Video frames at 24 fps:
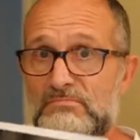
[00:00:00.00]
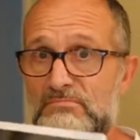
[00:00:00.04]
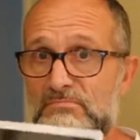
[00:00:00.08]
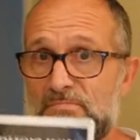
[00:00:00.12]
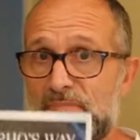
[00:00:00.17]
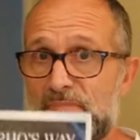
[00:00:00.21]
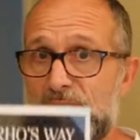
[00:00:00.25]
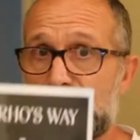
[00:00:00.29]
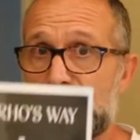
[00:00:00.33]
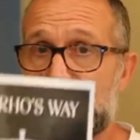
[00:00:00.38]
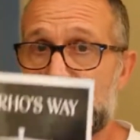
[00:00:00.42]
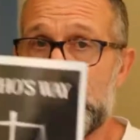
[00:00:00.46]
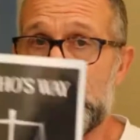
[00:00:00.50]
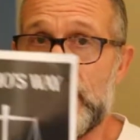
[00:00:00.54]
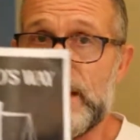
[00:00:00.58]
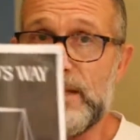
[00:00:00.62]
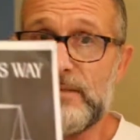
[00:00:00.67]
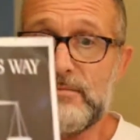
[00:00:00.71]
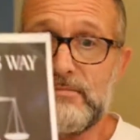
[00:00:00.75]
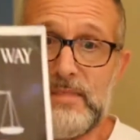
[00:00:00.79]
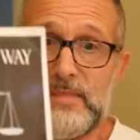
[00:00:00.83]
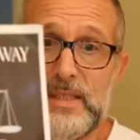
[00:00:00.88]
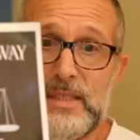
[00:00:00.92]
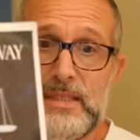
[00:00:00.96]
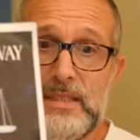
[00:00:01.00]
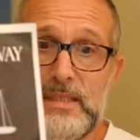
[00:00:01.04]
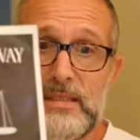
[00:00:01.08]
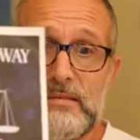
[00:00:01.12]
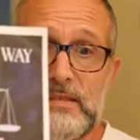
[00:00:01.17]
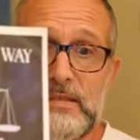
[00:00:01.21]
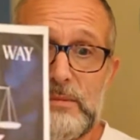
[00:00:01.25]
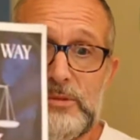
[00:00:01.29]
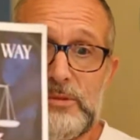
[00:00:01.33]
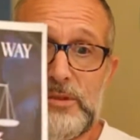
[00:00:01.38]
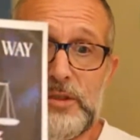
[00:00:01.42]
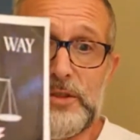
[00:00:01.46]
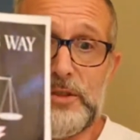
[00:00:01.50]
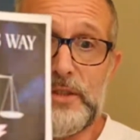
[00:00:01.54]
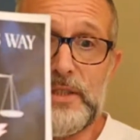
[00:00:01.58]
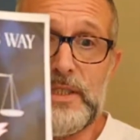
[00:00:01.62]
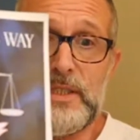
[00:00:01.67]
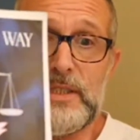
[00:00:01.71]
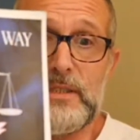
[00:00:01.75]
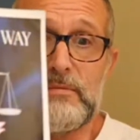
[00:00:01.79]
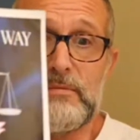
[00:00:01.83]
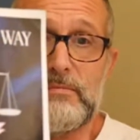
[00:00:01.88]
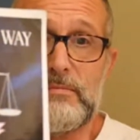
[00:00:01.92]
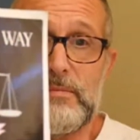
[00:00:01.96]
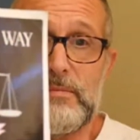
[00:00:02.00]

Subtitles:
this, mate, I'm sorry,